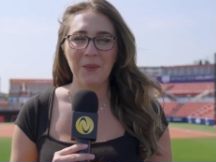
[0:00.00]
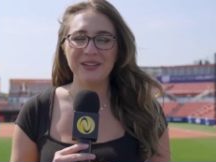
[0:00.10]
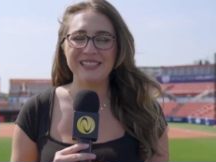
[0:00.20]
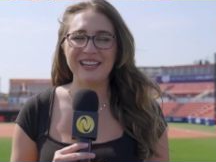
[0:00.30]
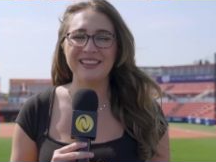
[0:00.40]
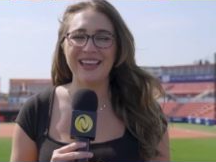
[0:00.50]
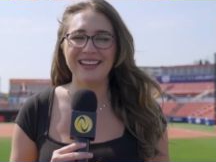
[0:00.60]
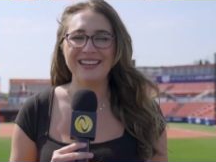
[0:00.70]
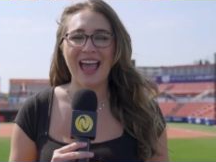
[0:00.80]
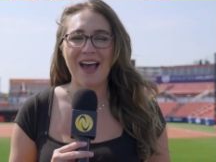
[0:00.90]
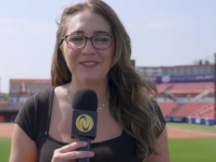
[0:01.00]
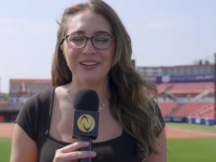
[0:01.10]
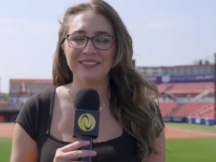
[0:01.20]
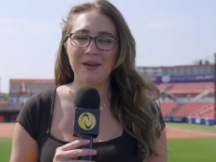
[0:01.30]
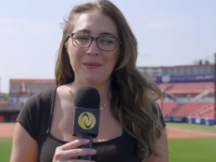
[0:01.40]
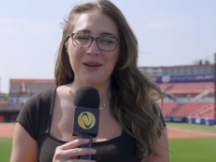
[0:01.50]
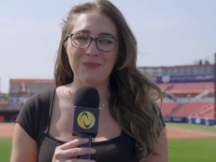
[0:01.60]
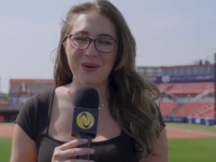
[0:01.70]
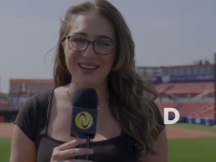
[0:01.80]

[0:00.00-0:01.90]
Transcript: We'll see you then. Have an unlimited